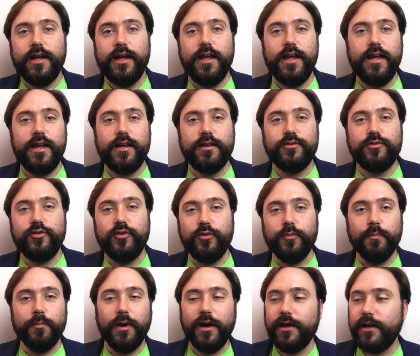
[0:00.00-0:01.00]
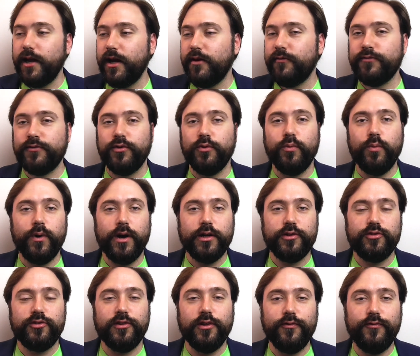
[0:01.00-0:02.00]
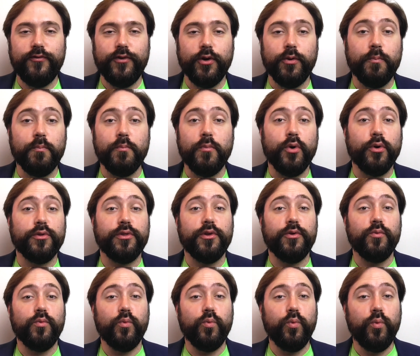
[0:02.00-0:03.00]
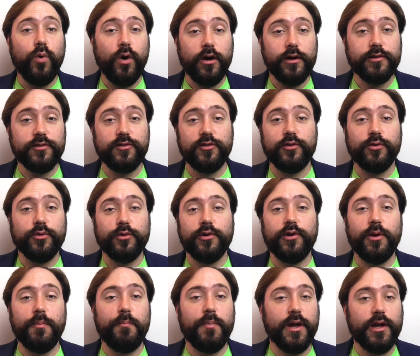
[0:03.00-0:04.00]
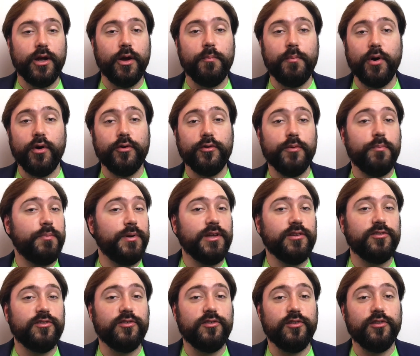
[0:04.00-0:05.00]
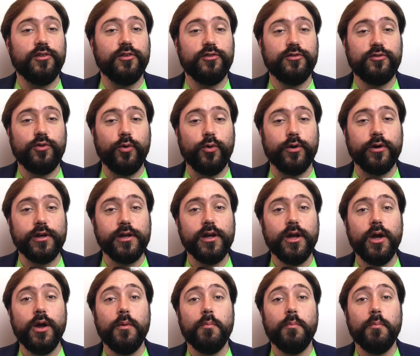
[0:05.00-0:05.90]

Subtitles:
and you might have to watch the film more than once in order to pick up all the pieces of the story,